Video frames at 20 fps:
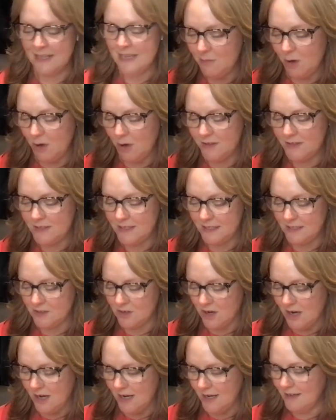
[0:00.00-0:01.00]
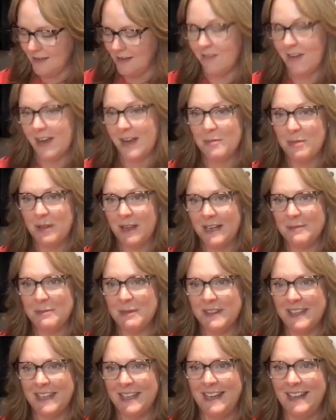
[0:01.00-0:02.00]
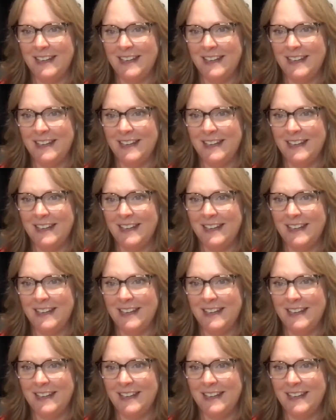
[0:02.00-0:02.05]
All the seats are hot. Have I complained about the heat